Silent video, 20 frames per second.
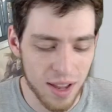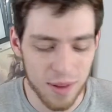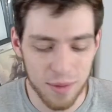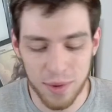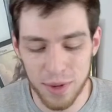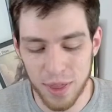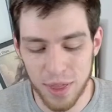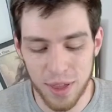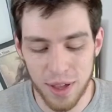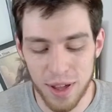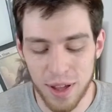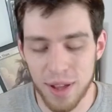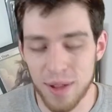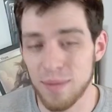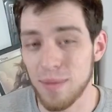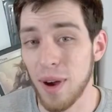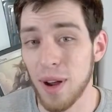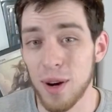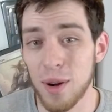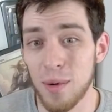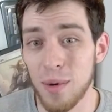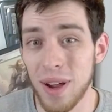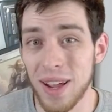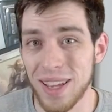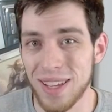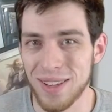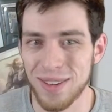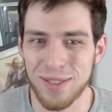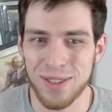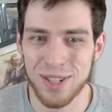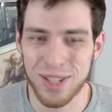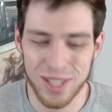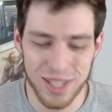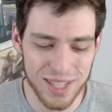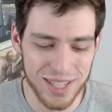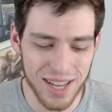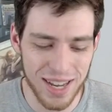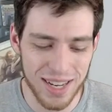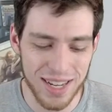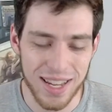with mono white, which is
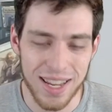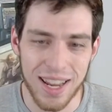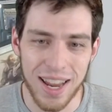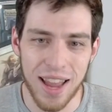sick.